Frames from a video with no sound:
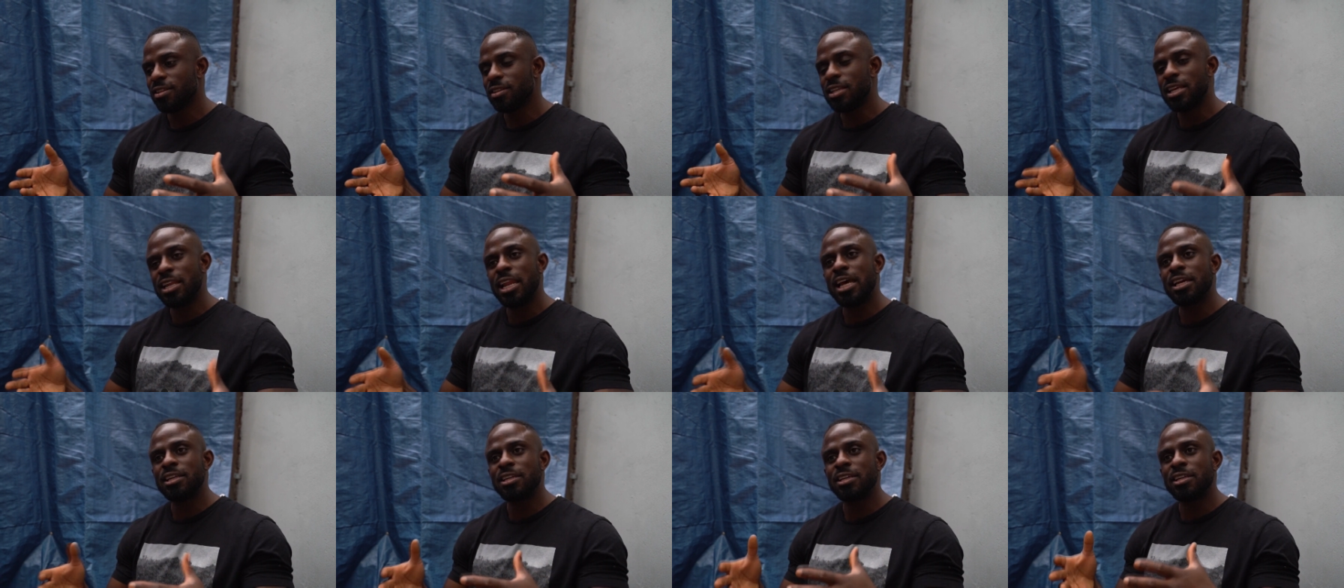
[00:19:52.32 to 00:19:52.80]

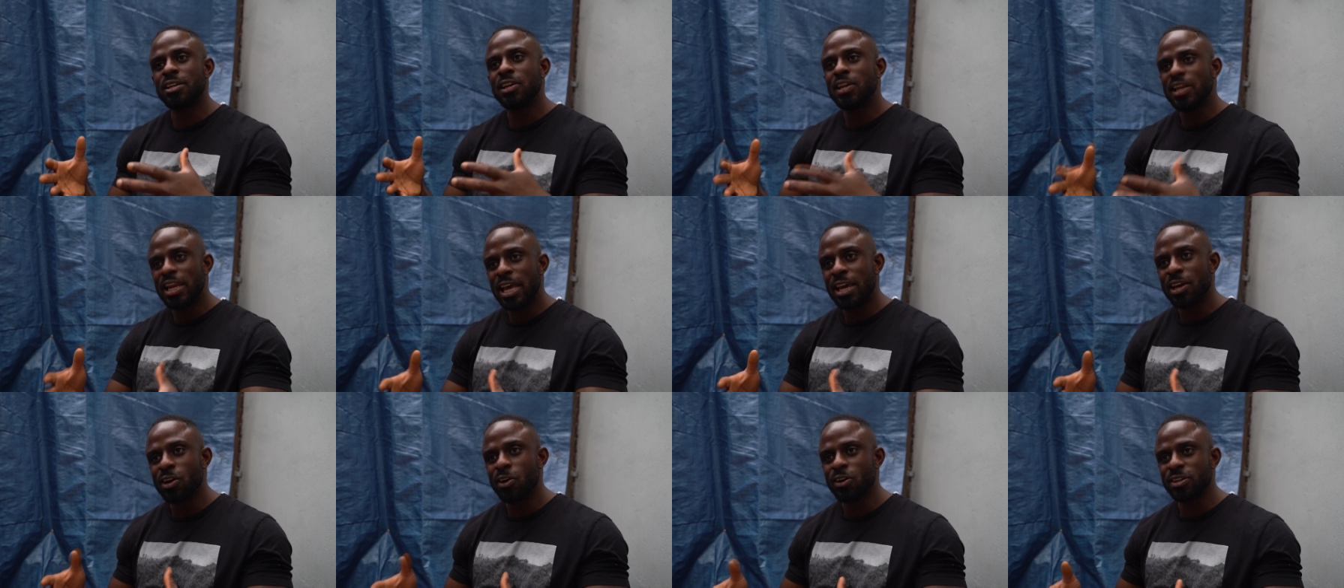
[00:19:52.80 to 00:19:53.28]
they landed in
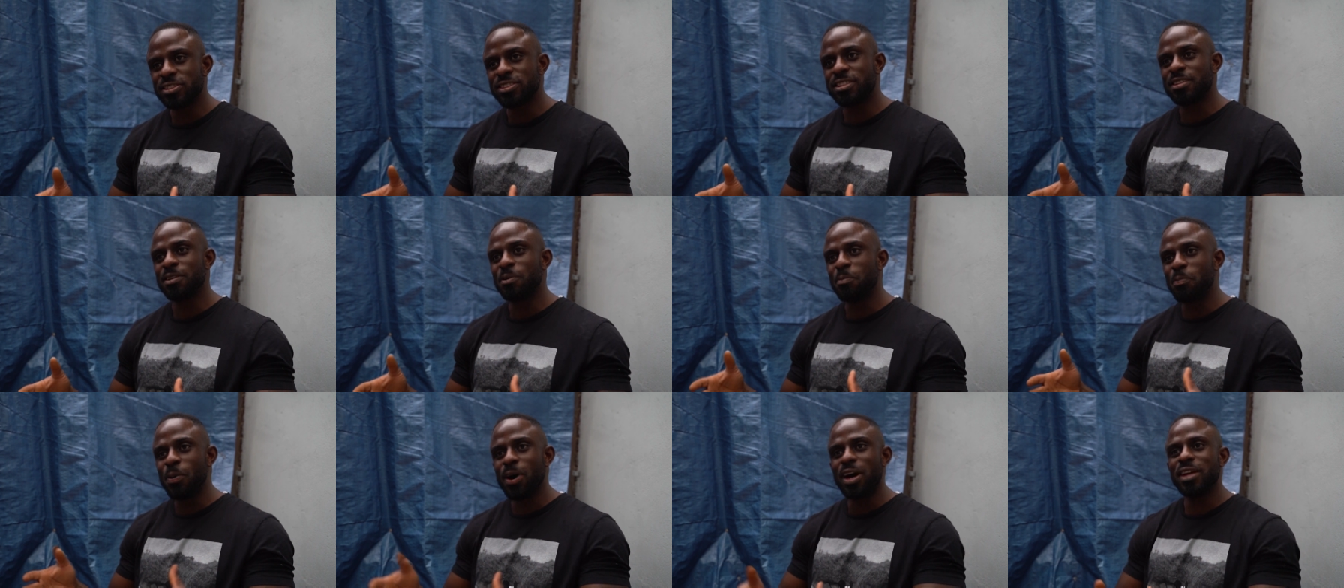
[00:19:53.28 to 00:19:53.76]

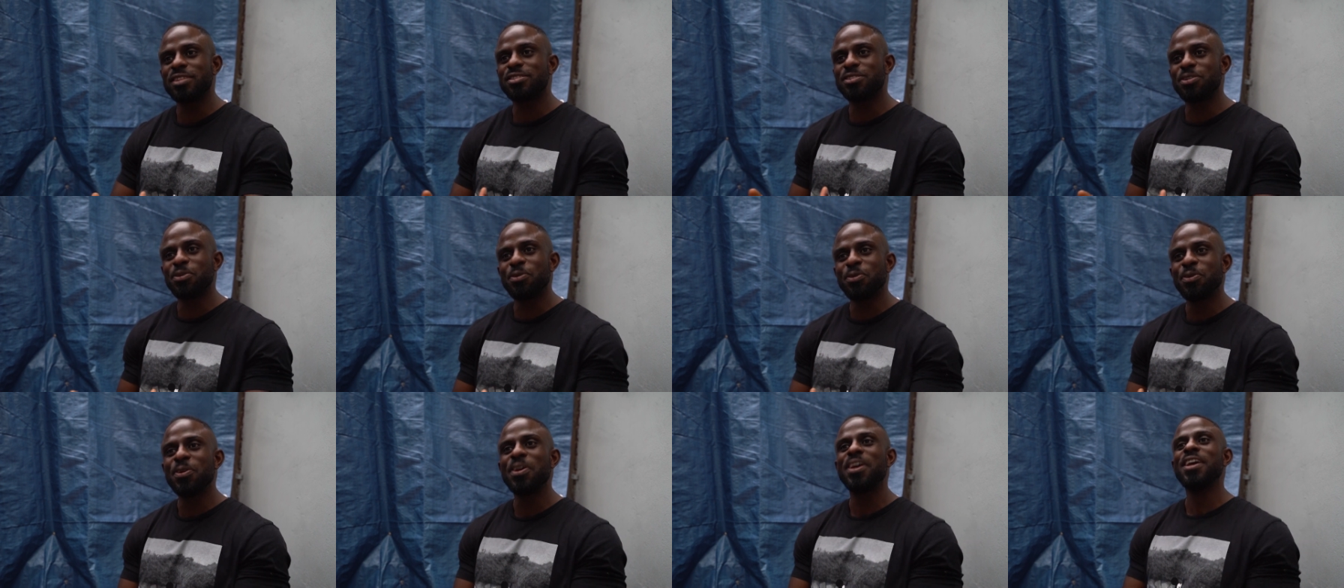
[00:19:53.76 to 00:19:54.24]
Lagos part
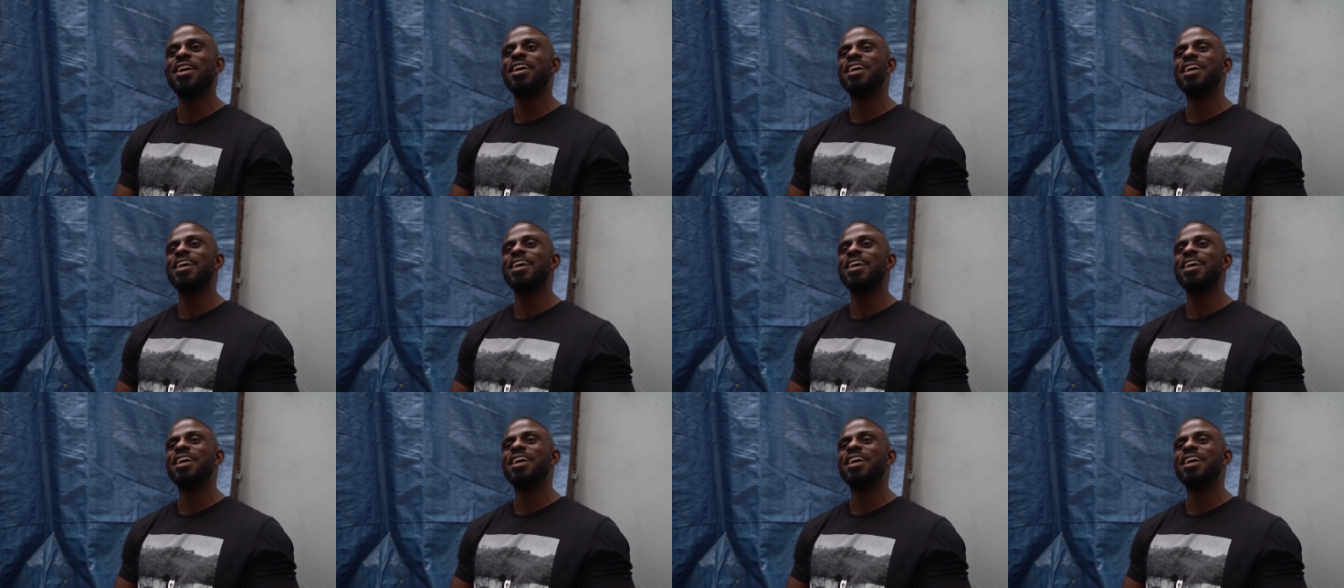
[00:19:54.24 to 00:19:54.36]
two. Yeah,